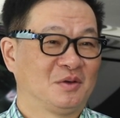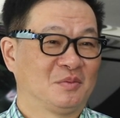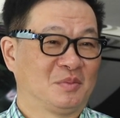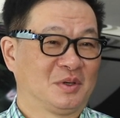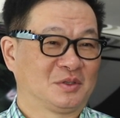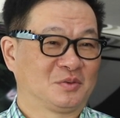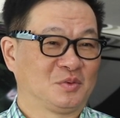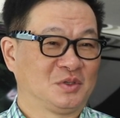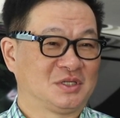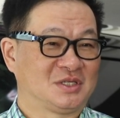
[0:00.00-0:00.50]

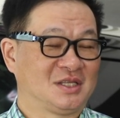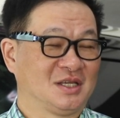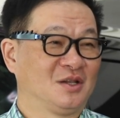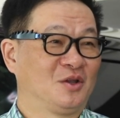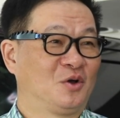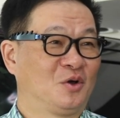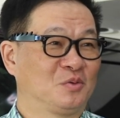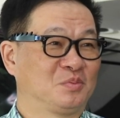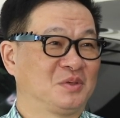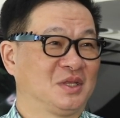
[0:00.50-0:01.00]
But we still
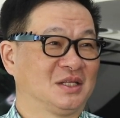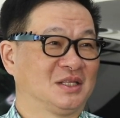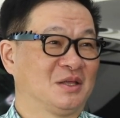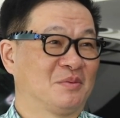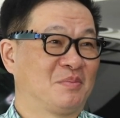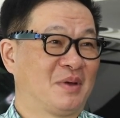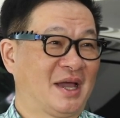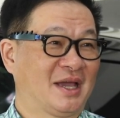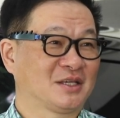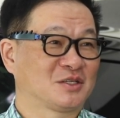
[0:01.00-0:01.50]
hope that the
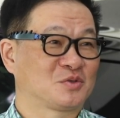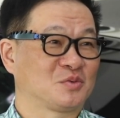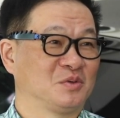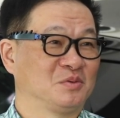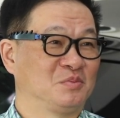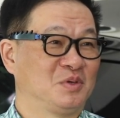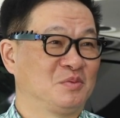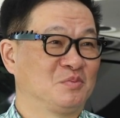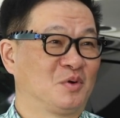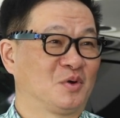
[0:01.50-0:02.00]
banks
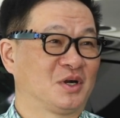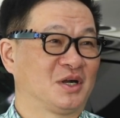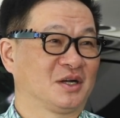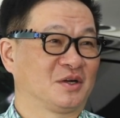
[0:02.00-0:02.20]
will be more